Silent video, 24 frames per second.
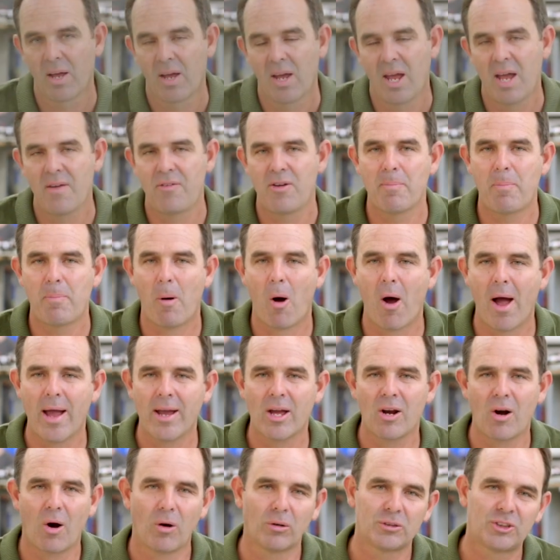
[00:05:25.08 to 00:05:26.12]
If you're buying
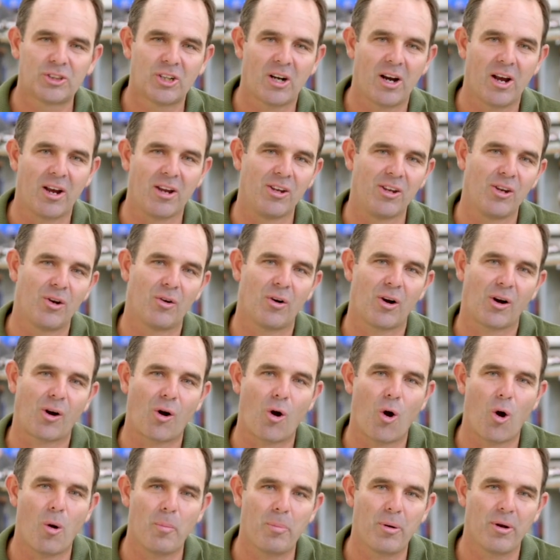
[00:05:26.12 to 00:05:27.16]
an Ultra, you're a
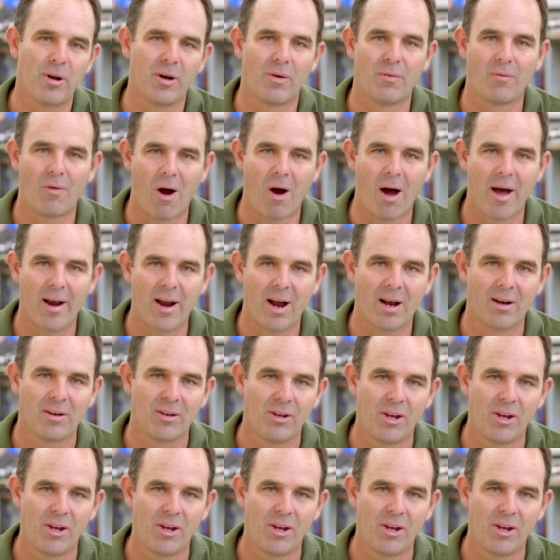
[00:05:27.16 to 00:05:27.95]
competent rider.